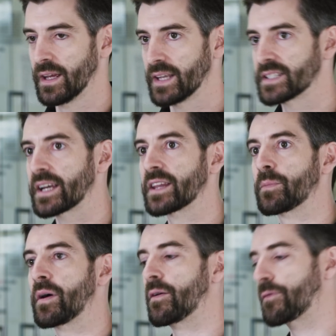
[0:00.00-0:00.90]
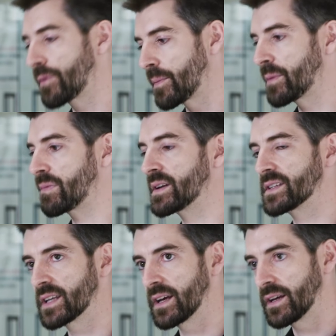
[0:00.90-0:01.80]
is taking the part from the
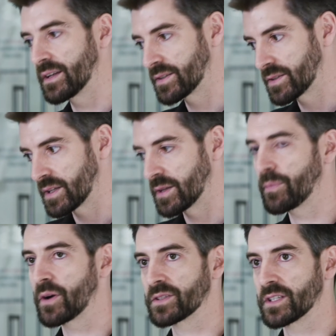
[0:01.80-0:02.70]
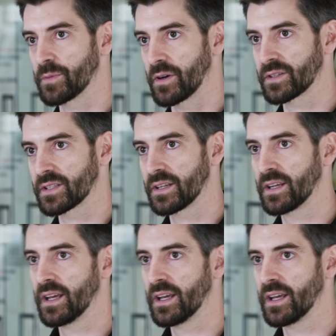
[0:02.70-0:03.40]
printer to the postage box.